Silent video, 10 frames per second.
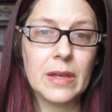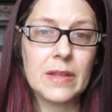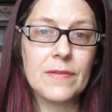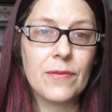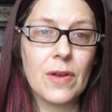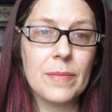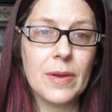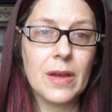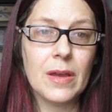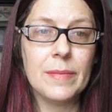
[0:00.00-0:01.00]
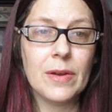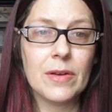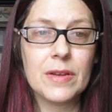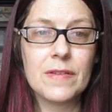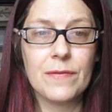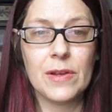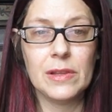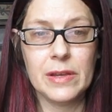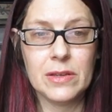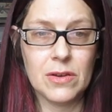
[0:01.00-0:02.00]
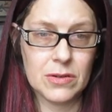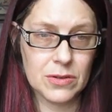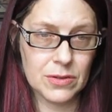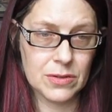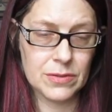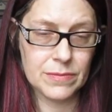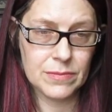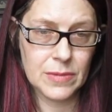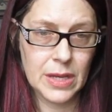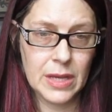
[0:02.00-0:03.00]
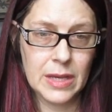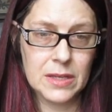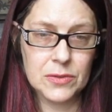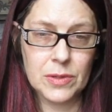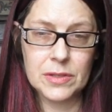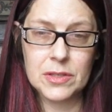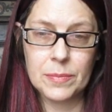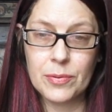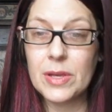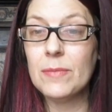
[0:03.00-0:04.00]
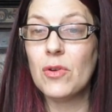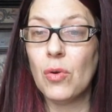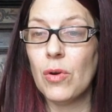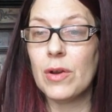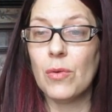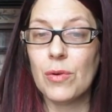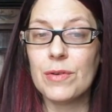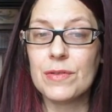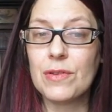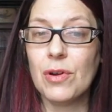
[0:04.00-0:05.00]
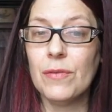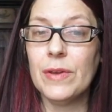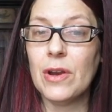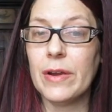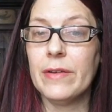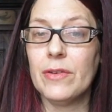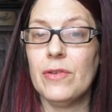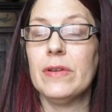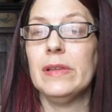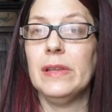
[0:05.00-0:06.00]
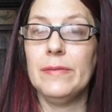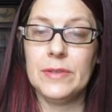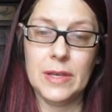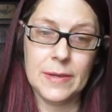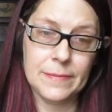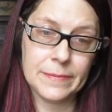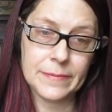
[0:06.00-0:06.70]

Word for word: It's from uh, America's Frontline Doctors. Israel's Supreme Court orders COVID Iron Curtain lifted.